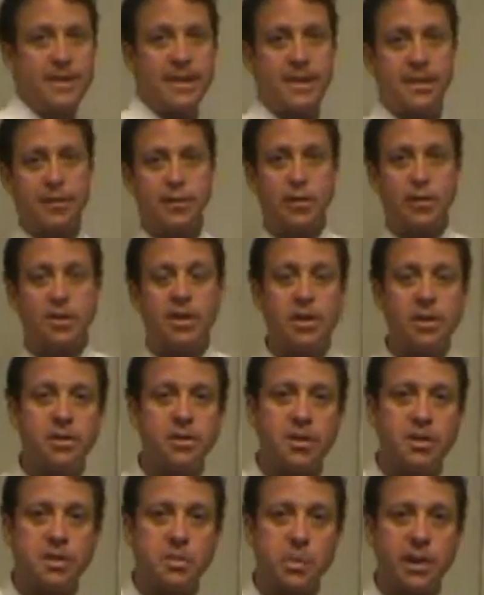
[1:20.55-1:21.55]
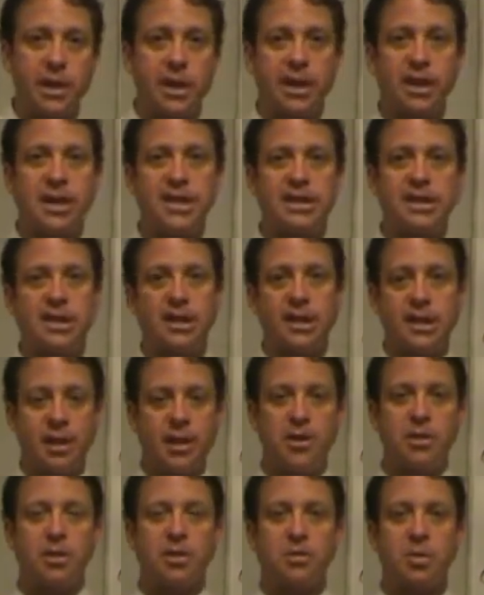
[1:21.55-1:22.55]
The due diligence period is a
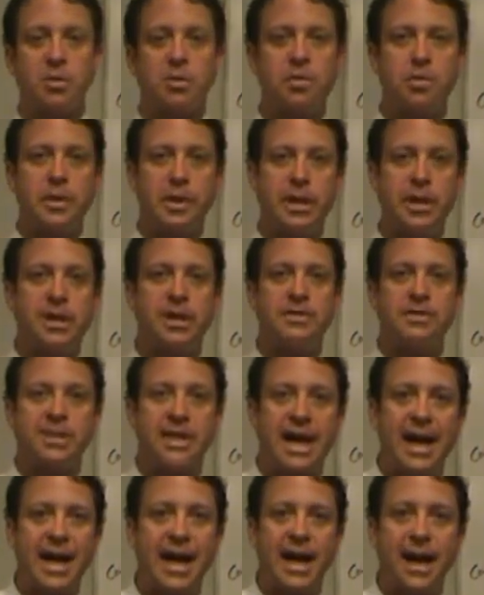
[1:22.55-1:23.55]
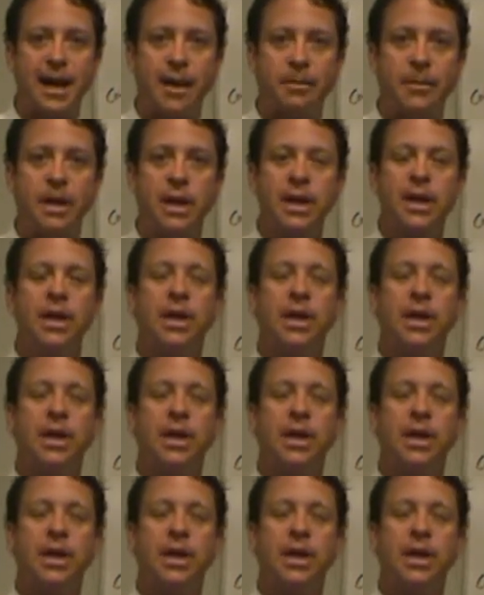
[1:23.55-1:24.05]
negotiable period of time,